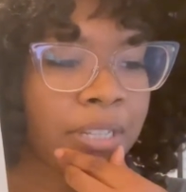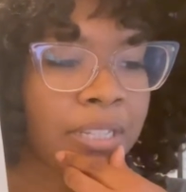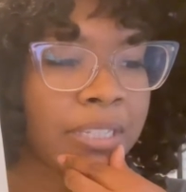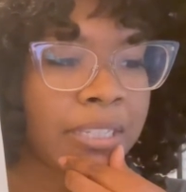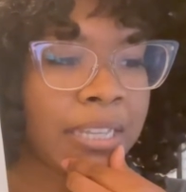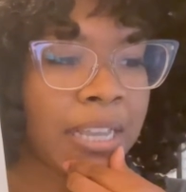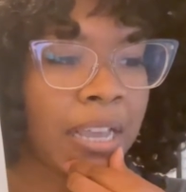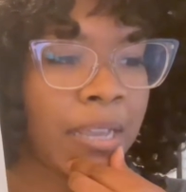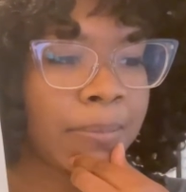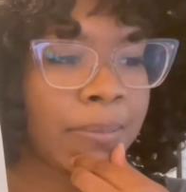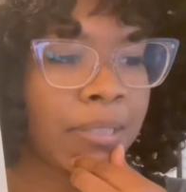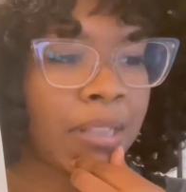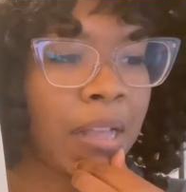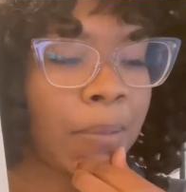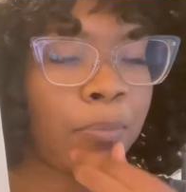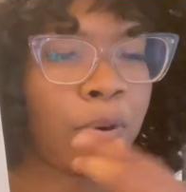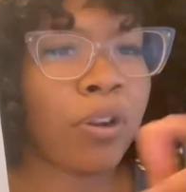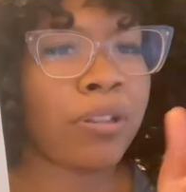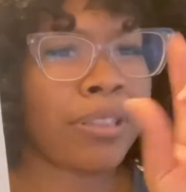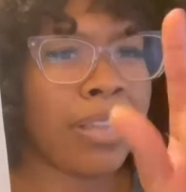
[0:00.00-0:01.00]
Sam's
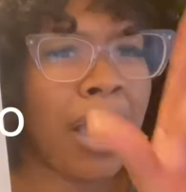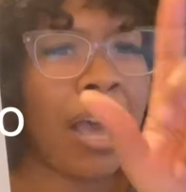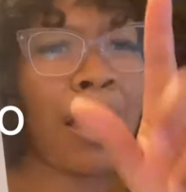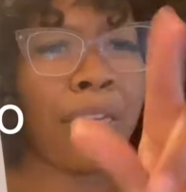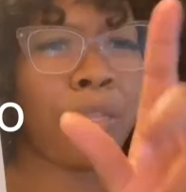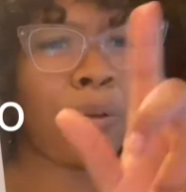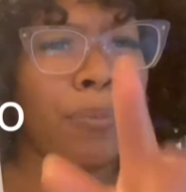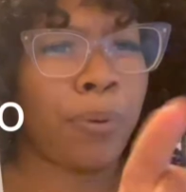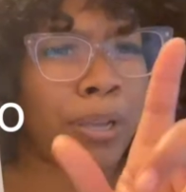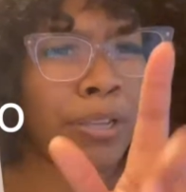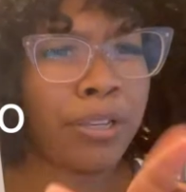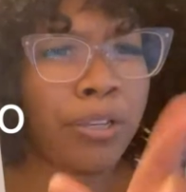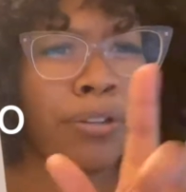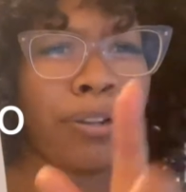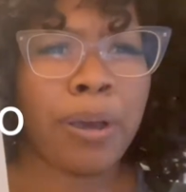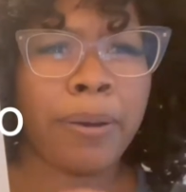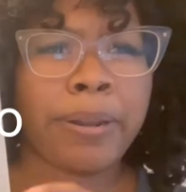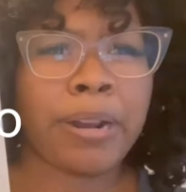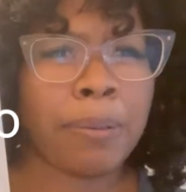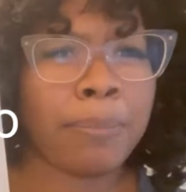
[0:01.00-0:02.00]
Club, or the other one. You
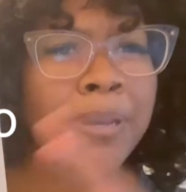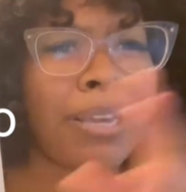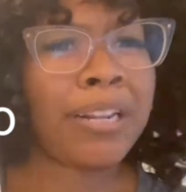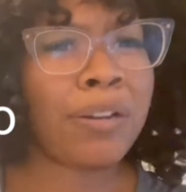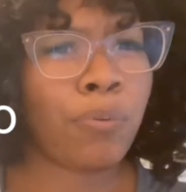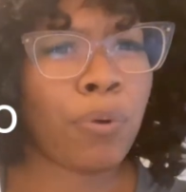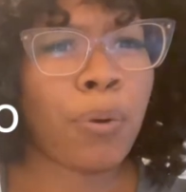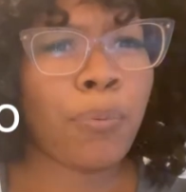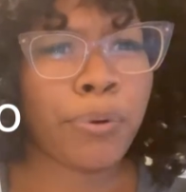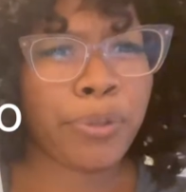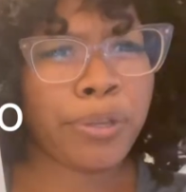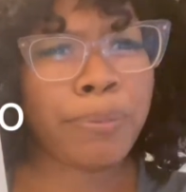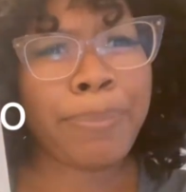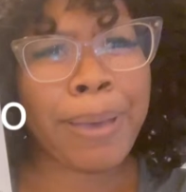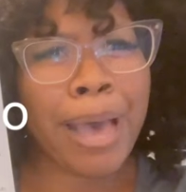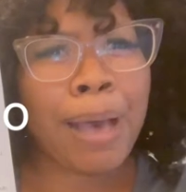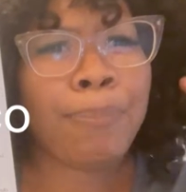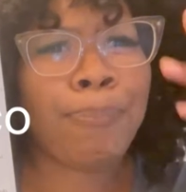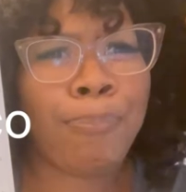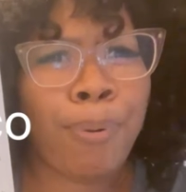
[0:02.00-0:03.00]
know what I mean? The one where you
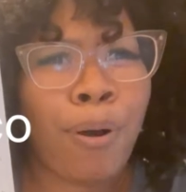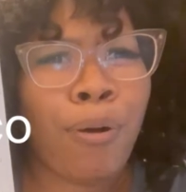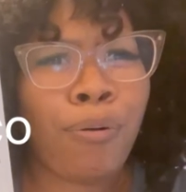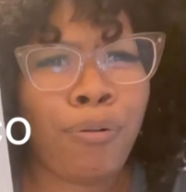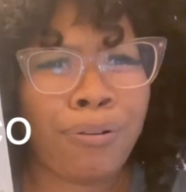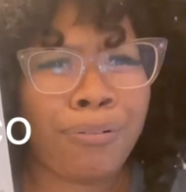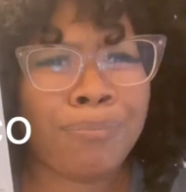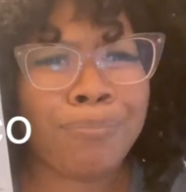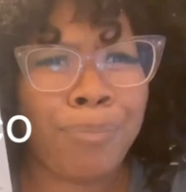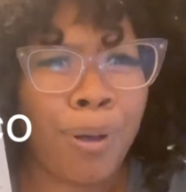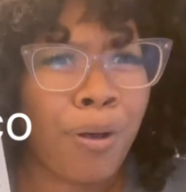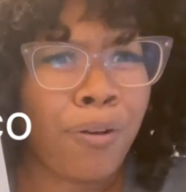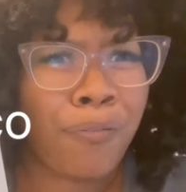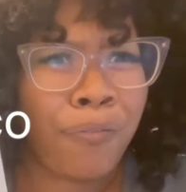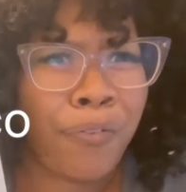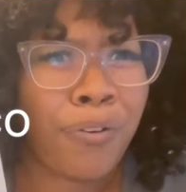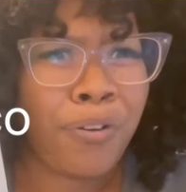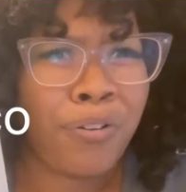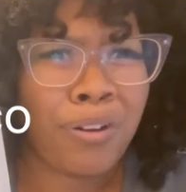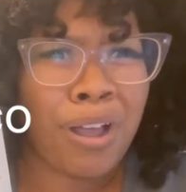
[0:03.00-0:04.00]
buy
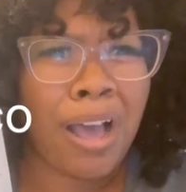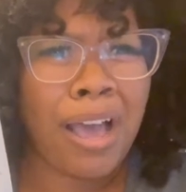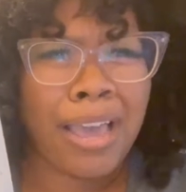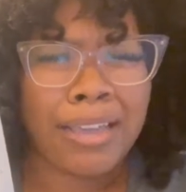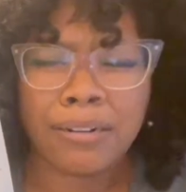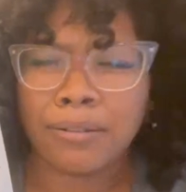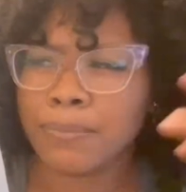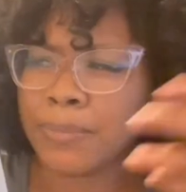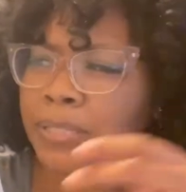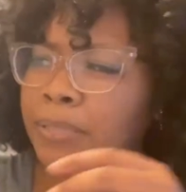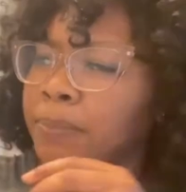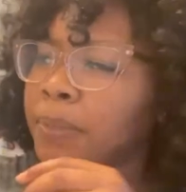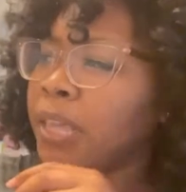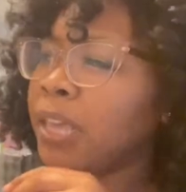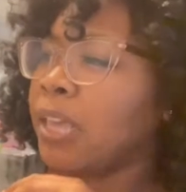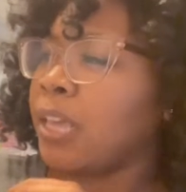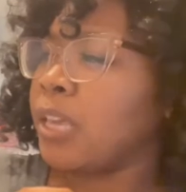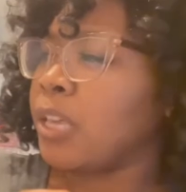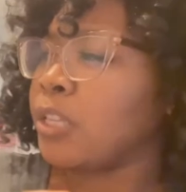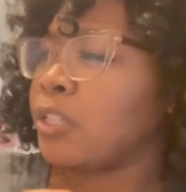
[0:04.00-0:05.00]
bulk food items.
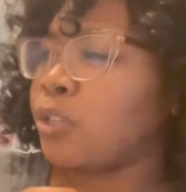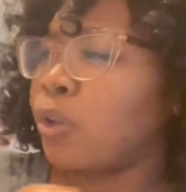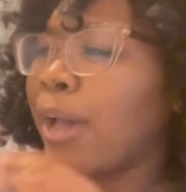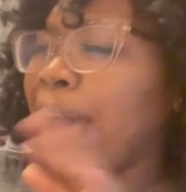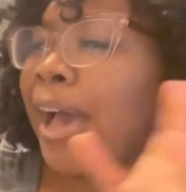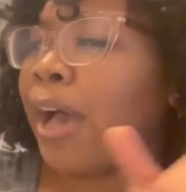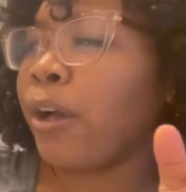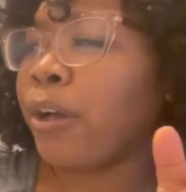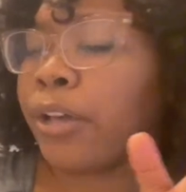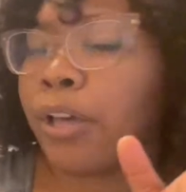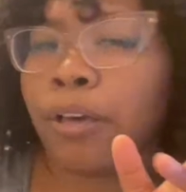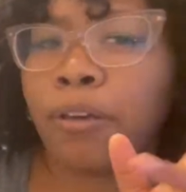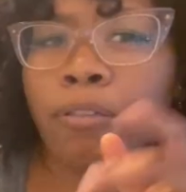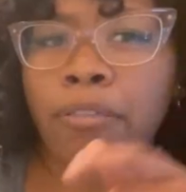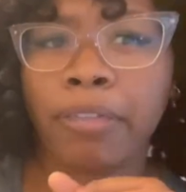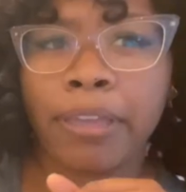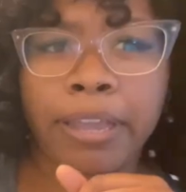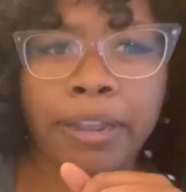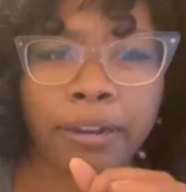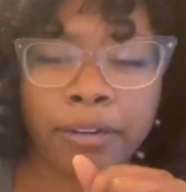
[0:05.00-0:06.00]
So I'll go
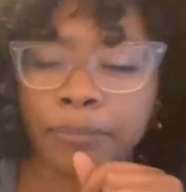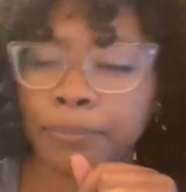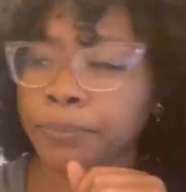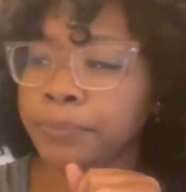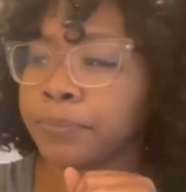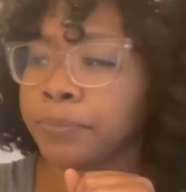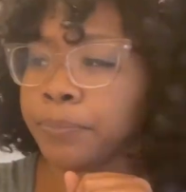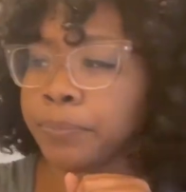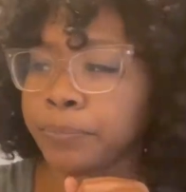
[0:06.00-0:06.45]
there.